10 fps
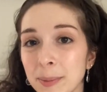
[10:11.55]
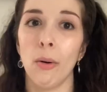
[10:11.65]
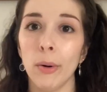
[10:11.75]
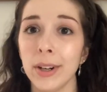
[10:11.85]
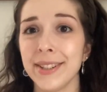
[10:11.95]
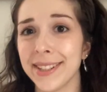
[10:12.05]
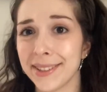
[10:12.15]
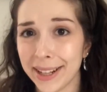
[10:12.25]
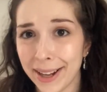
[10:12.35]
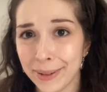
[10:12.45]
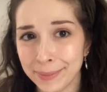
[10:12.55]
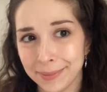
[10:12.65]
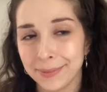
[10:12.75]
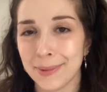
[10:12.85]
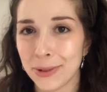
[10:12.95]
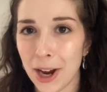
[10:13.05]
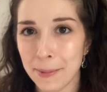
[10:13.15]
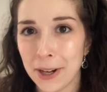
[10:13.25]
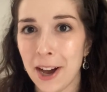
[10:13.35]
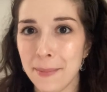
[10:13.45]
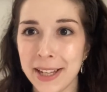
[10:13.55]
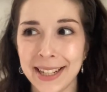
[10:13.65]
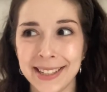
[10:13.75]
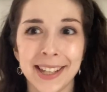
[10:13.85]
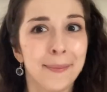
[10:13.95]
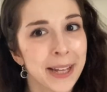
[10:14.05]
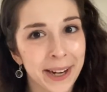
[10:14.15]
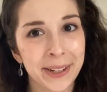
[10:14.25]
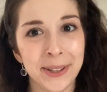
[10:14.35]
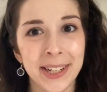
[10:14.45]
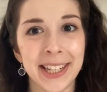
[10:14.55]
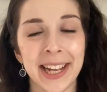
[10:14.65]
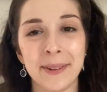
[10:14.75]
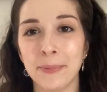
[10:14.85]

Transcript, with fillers: Or just, you know, drop a comment and tell me how you're doing today.